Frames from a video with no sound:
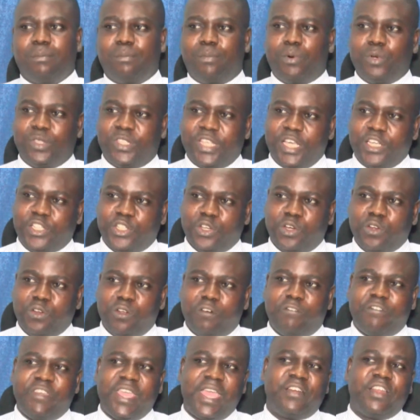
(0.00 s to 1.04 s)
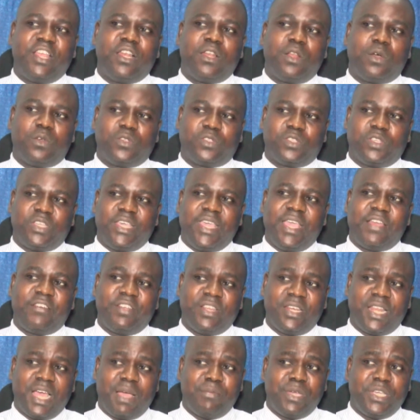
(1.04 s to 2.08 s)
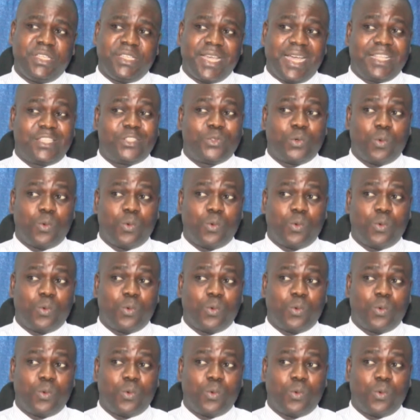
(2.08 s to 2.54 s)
Protection of hearing loss, hearing damage at